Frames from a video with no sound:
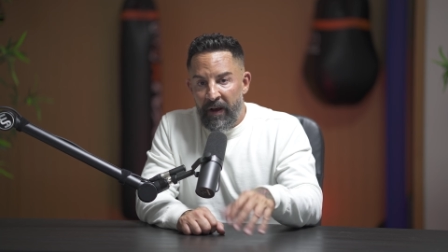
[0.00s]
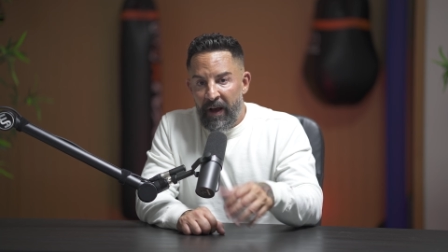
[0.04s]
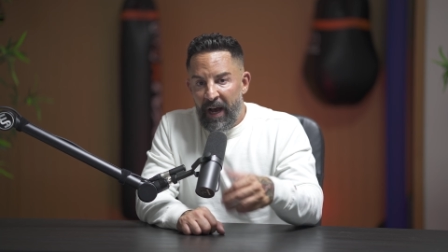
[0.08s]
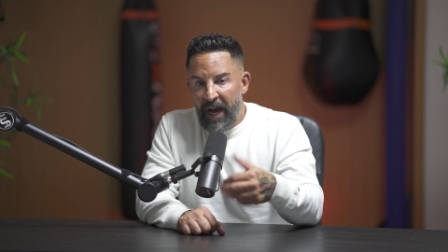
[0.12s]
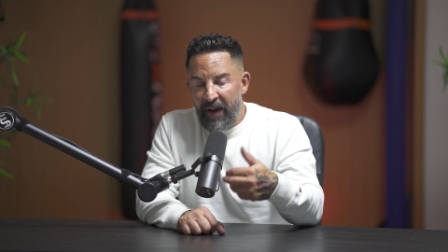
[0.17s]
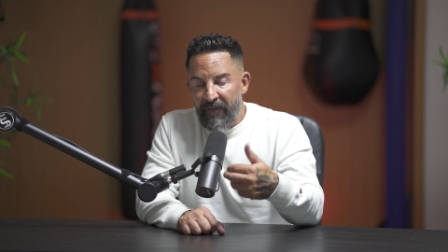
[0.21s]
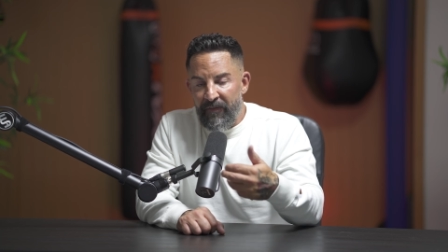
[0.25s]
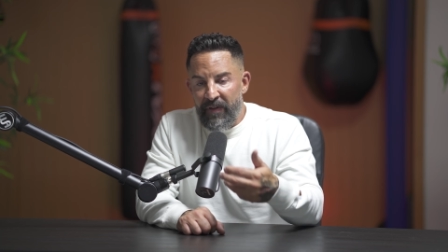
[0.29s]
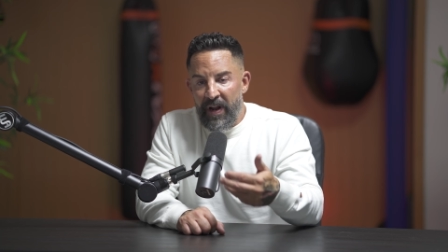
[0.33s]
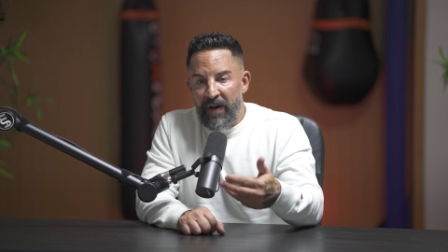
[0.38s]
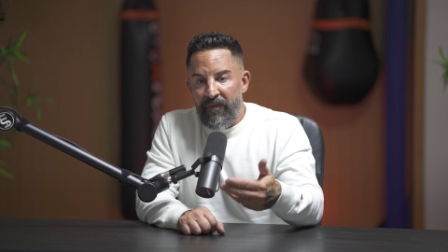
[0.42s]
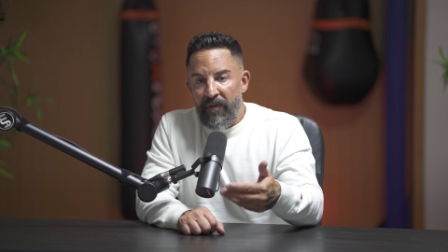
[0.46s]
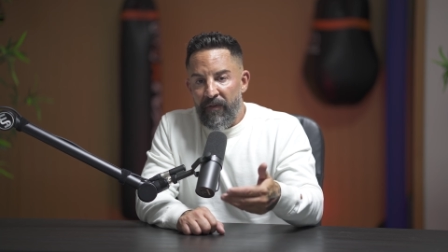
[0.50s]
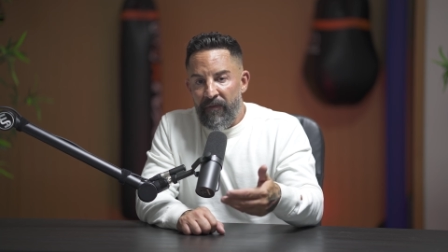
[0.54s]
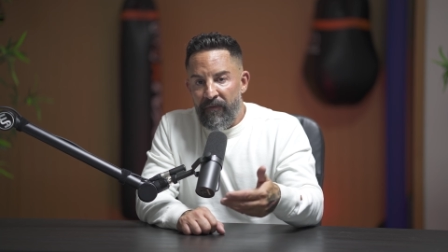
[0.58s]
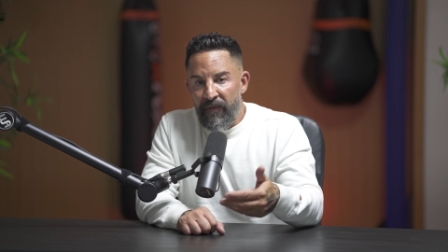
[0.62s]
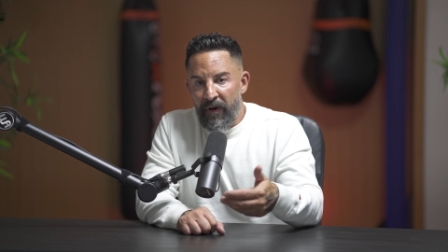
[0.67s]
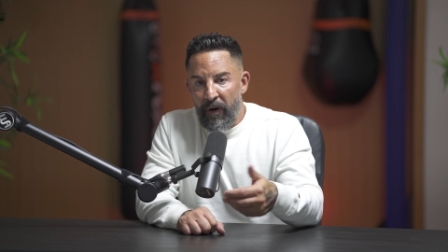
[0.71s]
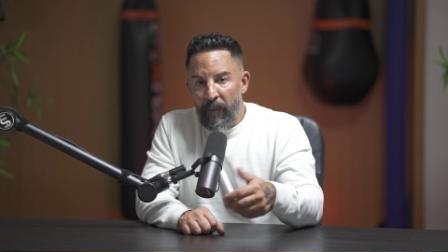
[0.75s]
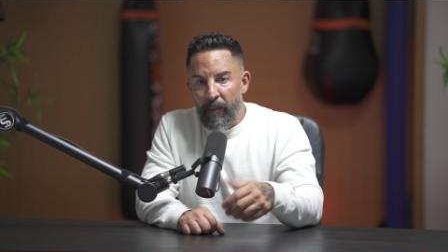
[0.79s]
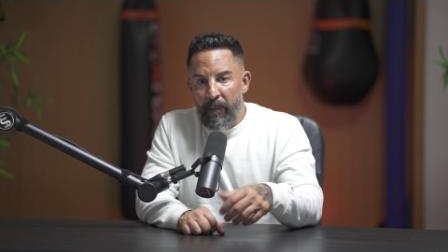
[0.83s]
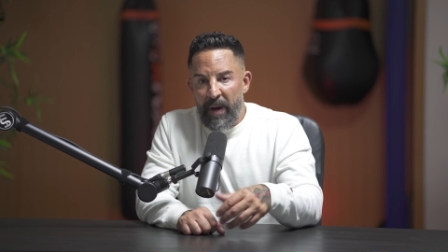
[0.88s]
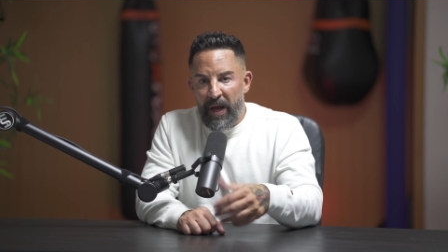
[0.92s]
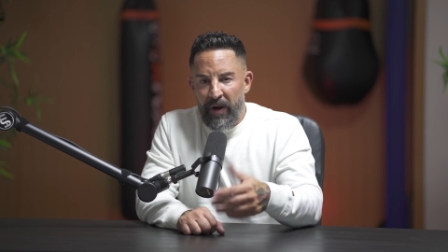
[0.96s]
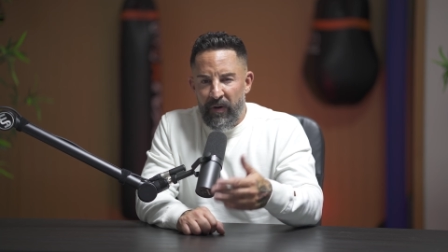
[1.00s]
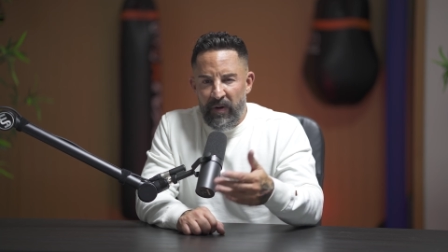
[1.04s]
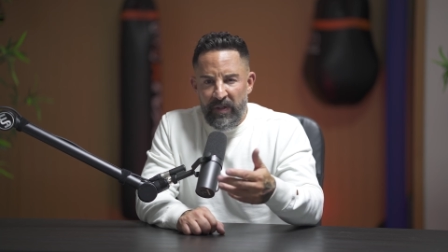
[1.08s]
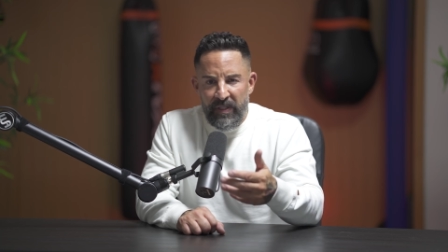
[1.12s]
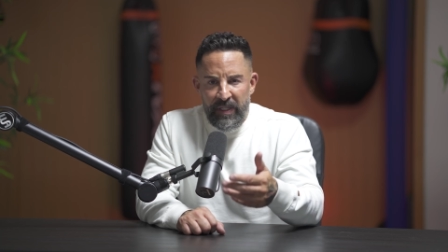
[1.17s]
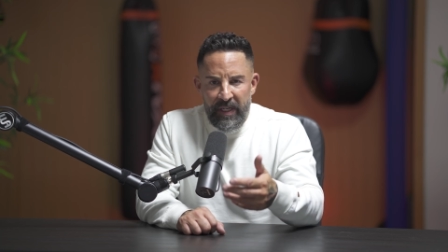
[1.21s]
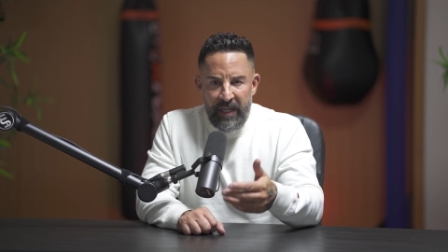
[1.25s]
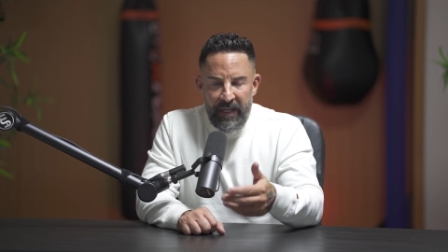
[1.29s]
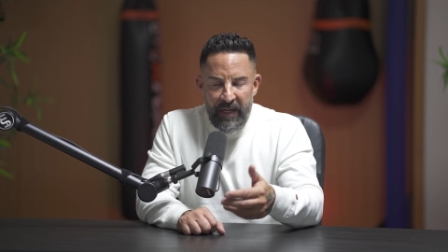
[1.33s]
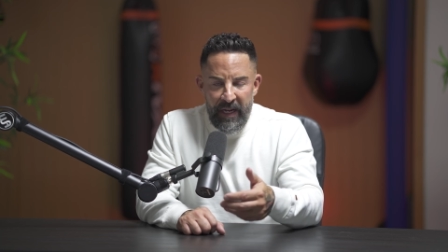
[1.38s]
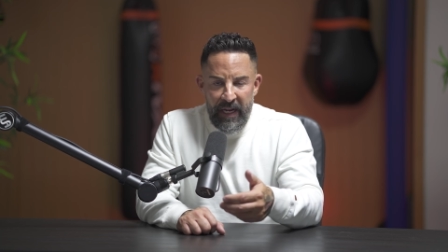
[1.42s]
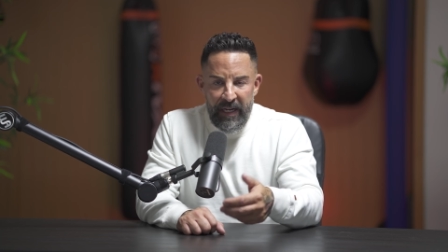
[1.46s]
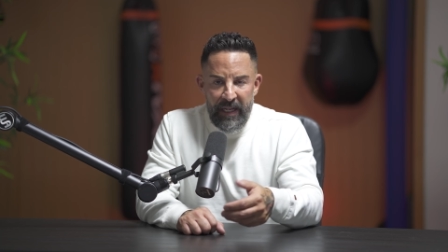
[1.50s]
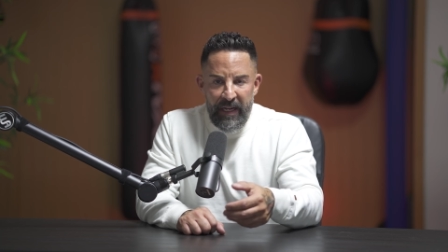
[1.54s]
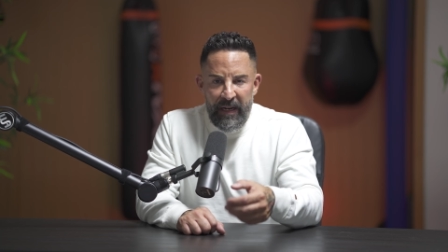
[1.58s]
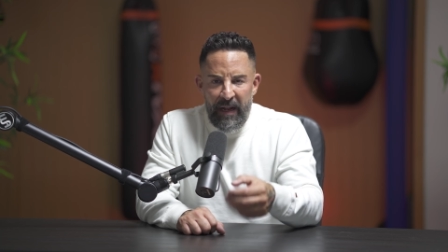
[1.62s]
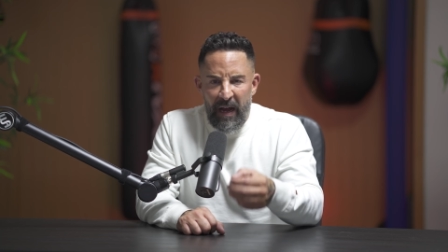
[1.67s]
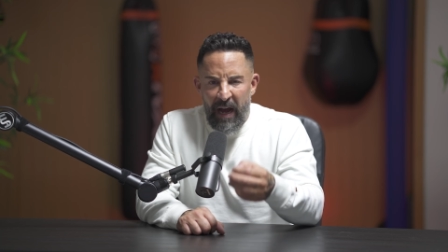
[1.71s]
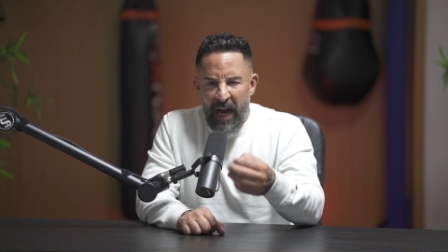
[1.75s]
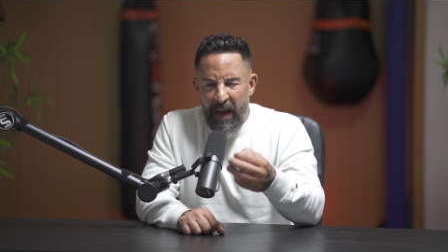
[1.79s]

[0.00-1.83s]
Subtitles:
I've never felt better as a Canadian.